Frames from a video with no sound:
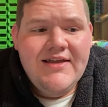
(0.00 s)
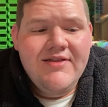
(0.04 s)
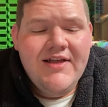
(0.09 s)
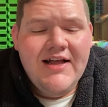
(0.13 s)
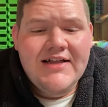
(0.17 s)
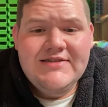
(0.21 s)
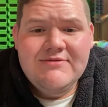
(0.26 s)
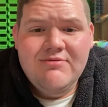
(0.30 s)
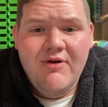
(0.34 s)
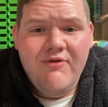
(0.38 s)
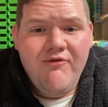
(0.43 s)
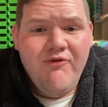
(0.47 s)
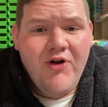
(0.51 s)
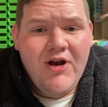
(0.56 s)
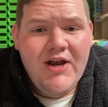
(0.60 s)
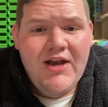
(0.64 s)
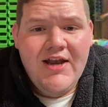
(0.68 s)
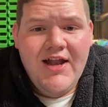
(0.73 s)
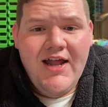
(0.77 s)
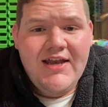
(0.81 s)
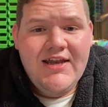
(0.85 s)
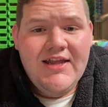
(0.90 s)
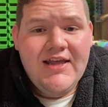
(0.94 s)
That's what Freddie
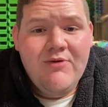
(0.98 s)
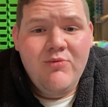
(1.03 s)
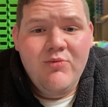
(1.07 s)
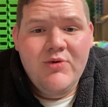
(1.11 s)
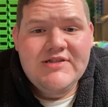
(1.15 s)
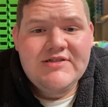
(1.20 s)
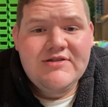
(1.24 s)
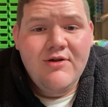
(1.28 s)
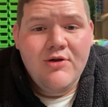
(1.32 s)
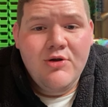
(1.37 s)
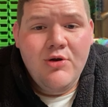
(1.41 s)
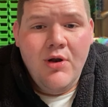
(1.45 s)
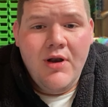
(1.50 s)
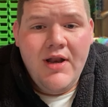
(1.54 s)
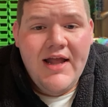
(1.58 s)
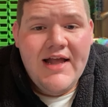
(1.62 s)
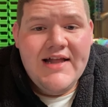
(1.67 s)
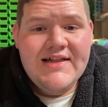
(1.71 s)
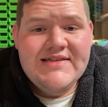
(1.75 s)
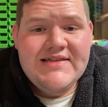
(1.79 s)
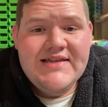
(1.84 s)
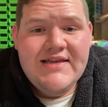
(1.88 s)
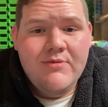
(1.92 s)
and I did. We sold on
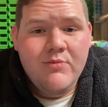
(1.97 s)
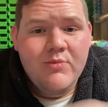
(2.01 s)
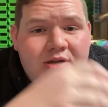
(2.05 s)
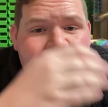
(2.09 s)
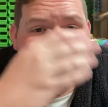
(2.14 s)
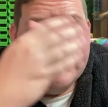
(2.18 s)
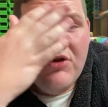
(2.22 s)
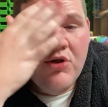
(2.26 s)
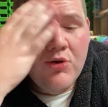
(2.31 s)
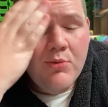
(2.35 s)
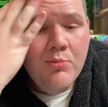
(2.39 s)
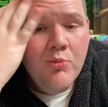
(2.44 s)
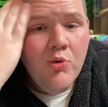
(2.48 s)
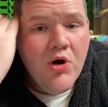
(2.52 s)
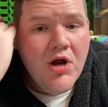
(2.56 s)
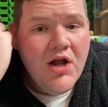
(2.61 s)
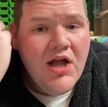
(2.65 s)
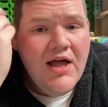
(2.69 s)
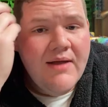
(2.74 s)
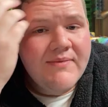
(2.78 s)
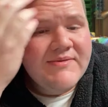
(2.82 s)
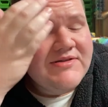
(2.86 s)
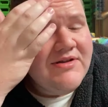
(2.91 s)
Etsy, and we sold more
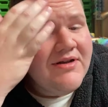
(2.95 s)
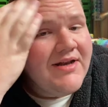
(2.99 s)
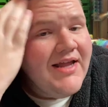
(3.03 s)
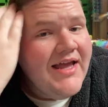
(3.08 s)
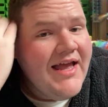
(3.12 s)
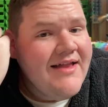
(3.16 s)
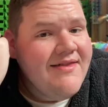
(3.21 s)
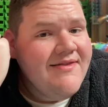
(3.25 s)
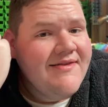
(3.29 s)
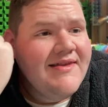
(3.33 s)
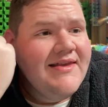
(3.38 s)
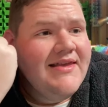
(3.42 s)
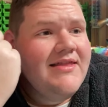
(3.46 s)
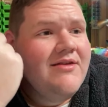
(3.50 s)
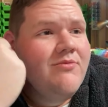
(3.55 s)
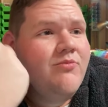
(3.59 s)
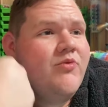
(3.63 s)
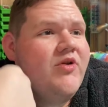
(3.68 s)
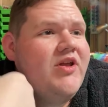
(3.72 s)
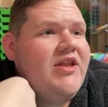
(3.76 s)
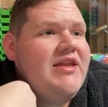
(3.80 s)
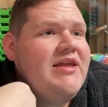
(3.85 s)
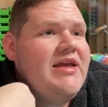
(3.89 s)
cups on Etsy than
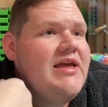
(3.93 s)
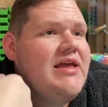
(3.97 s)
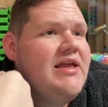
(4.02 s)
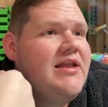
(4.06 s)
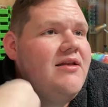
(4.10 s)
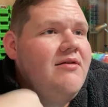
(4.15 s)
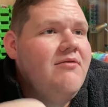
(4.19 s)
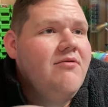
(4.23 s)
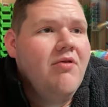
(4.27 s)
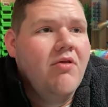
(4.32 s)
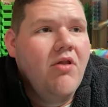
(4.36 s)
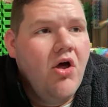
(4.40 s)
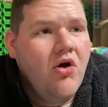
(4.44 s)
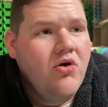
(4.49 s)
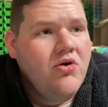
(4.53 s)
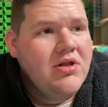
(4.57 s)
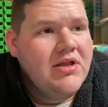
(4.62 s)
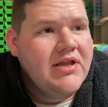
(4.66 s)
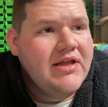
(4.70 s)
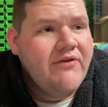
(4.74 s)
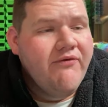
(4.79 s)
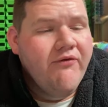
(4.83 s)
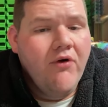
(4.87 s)
we did
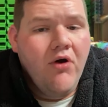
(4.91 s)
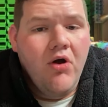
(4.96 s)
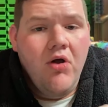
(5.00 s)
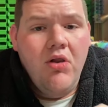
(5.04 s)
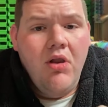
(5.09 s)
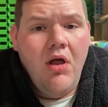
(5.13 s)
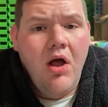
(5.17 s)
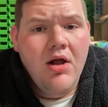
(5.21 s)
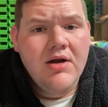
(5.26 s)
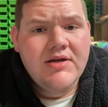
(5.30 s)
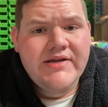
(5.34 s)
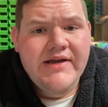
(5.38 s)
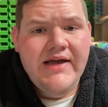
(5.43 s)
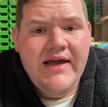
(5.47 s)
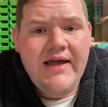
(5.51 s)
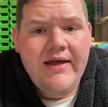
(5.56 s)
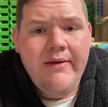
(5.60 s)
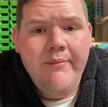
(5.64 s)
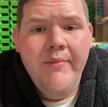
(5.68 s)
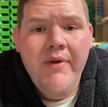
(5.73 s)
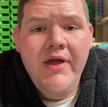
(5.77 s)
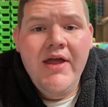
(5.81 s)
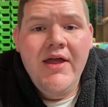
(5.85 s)
locally for a long
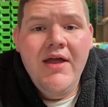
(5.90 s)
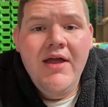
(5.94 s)
time,